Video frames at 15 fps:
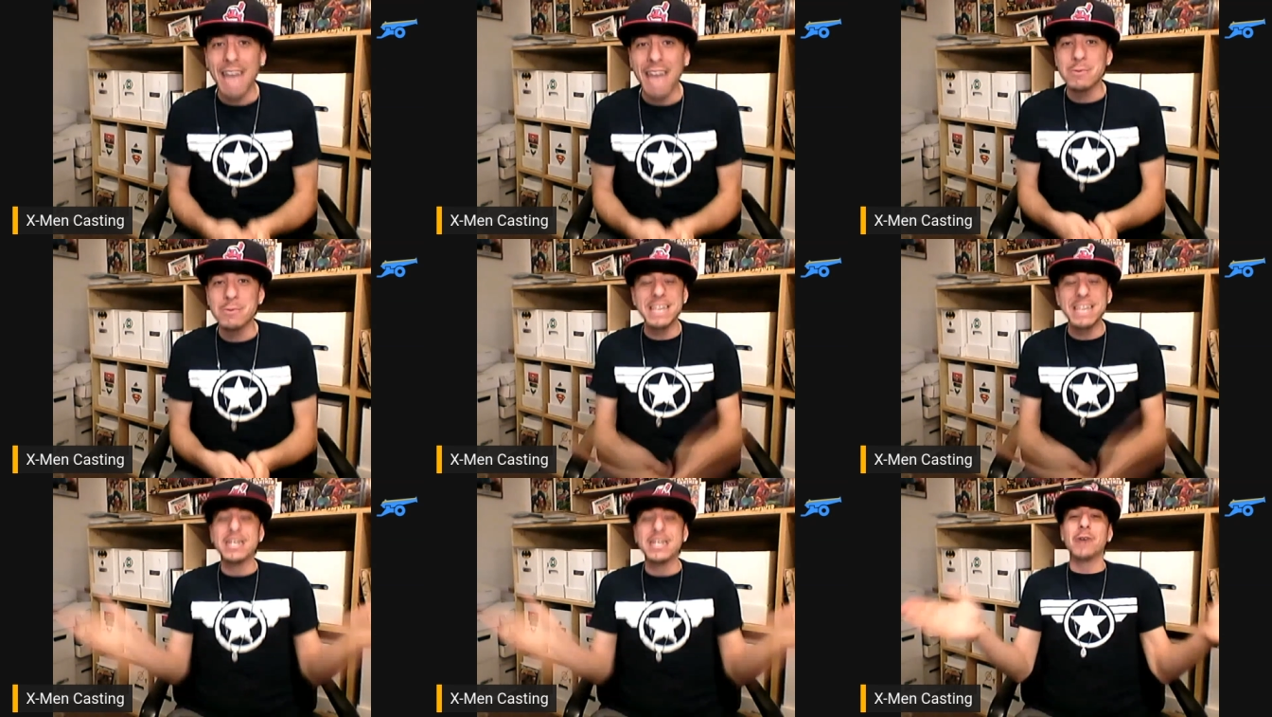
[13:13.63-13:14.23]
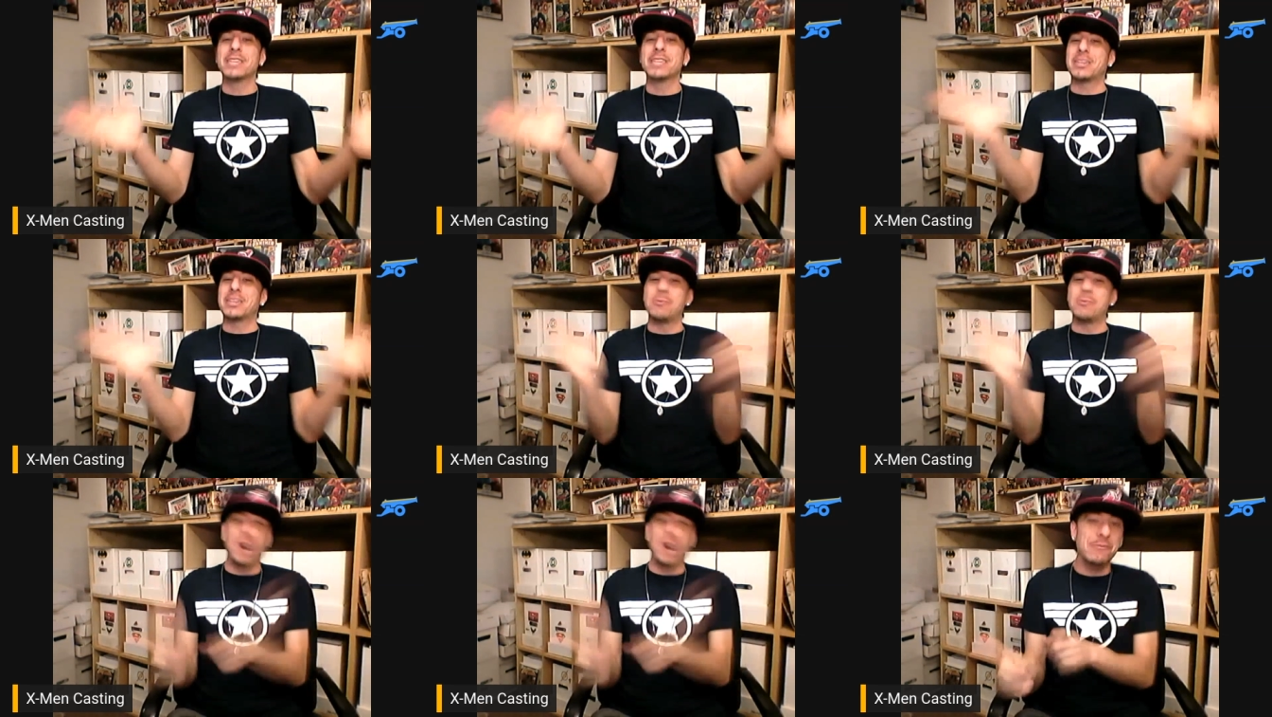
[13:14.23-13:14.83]
and we know
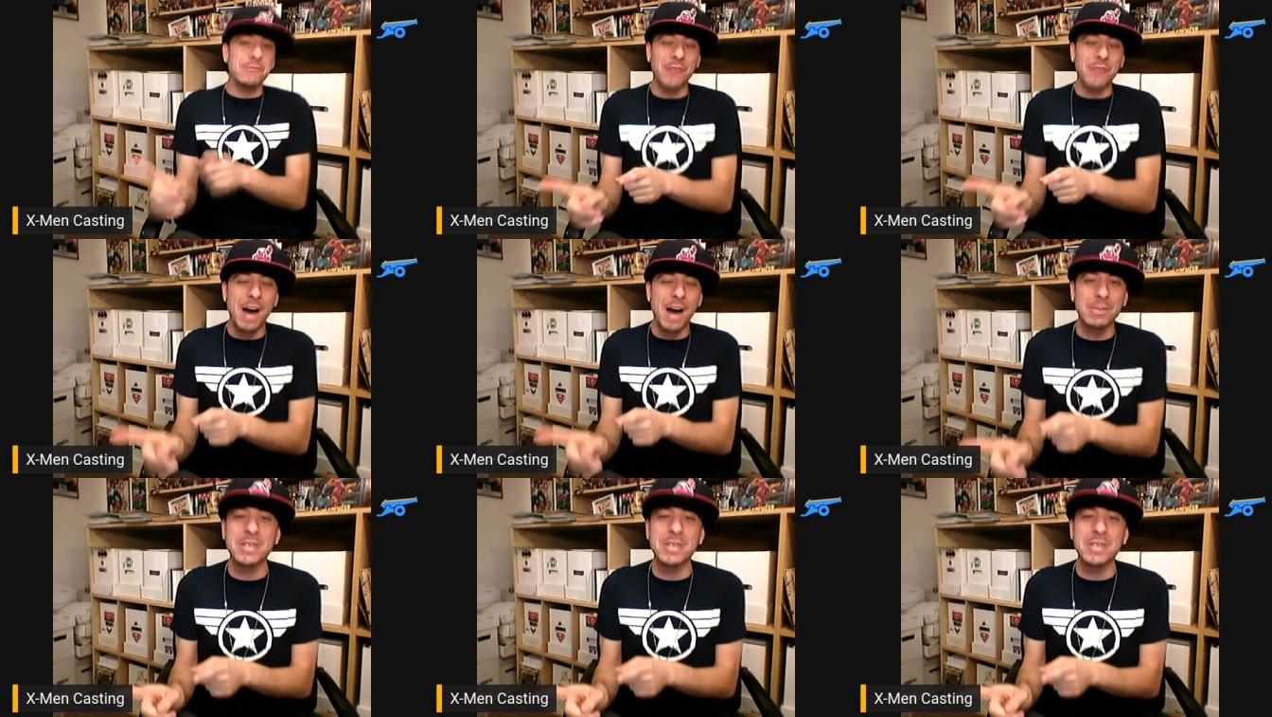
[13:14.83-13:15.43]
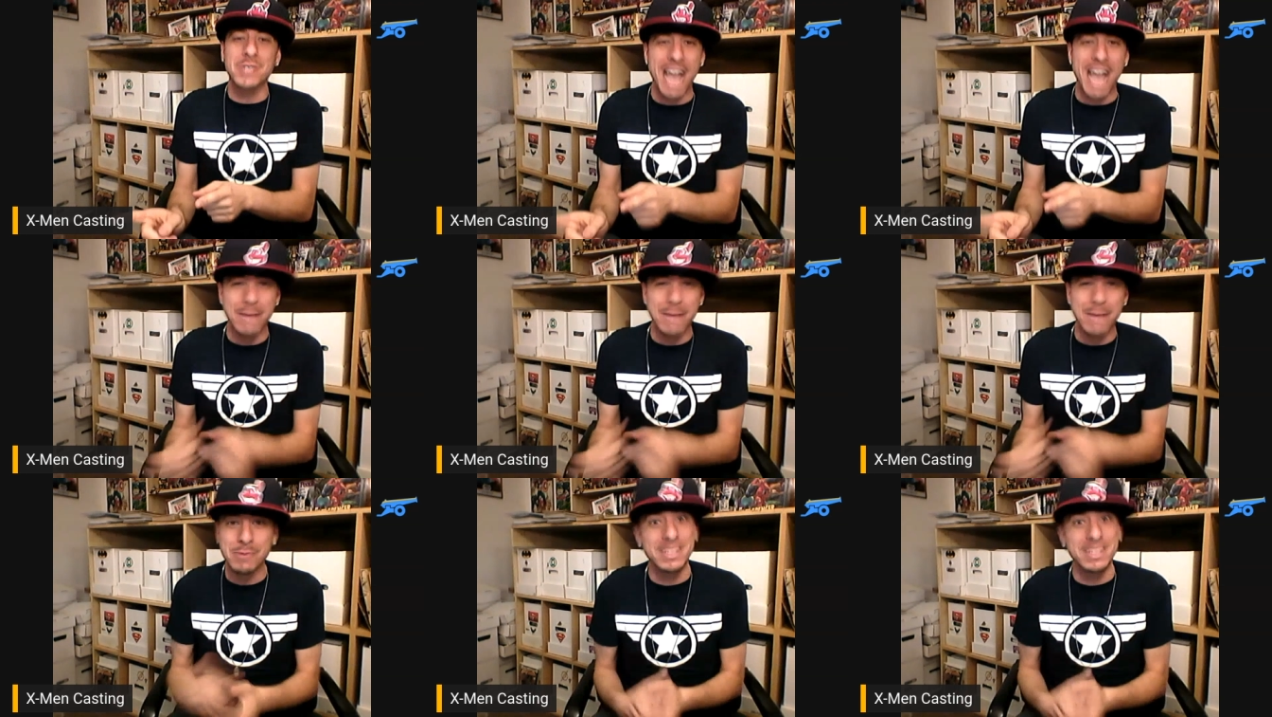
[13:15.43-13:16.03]
that the one flaw with Hugh
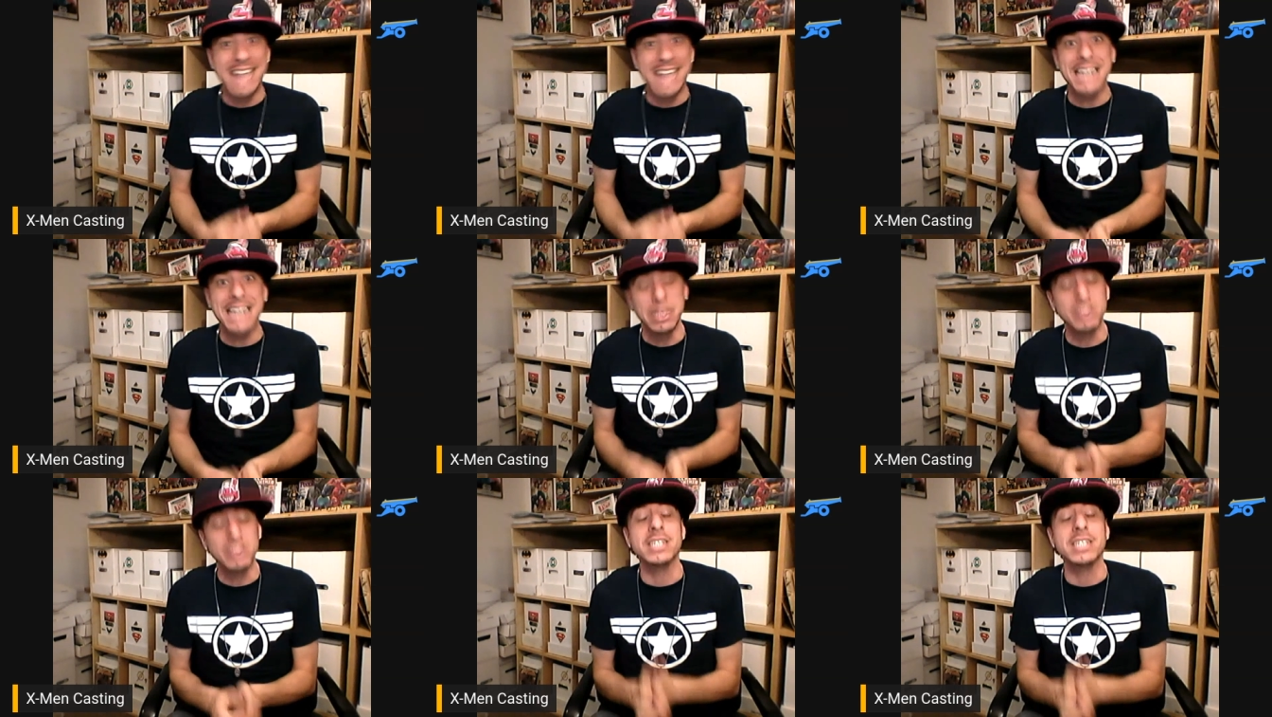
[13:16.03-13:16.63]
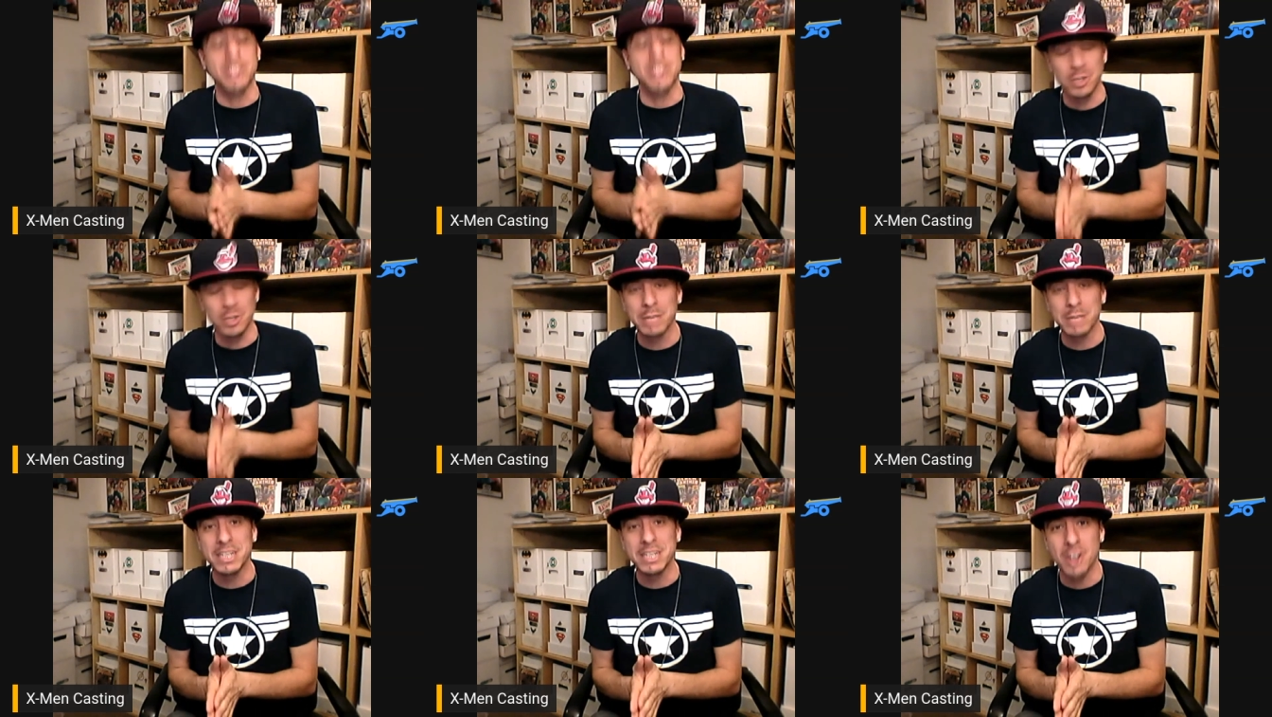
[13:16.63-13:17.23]
Jackman was that he was
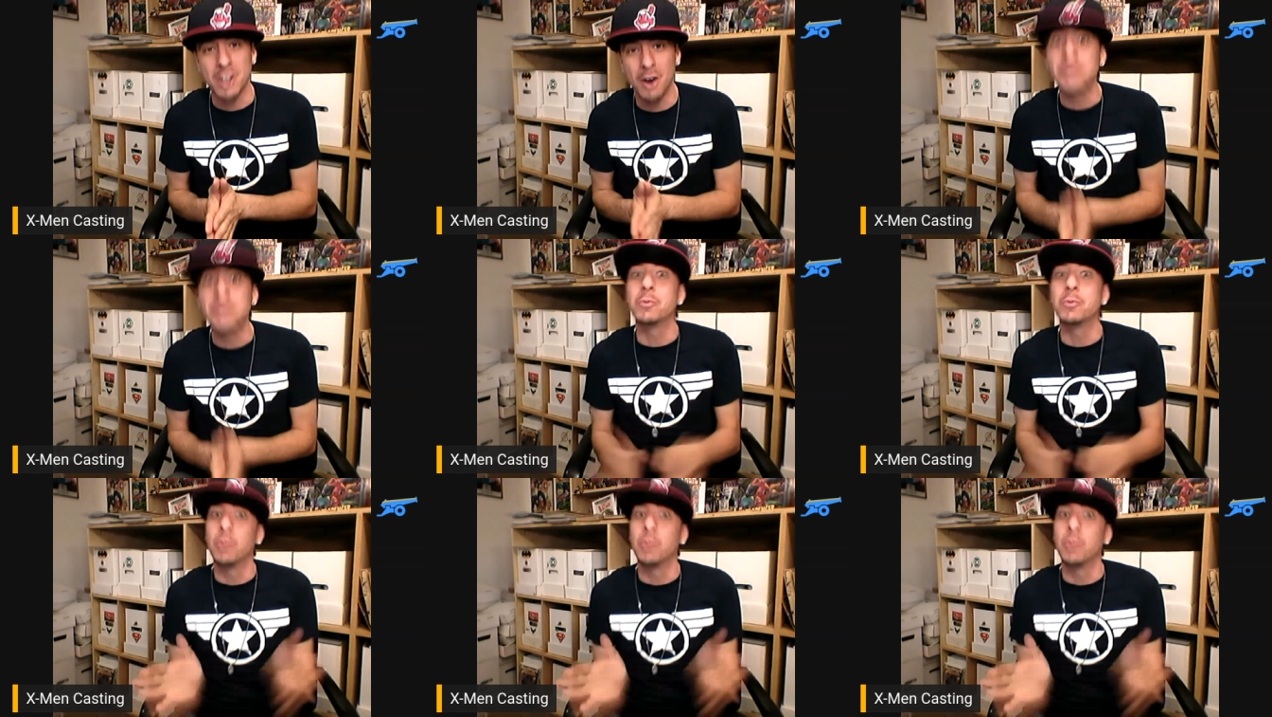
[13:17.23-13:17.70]
extremely tall,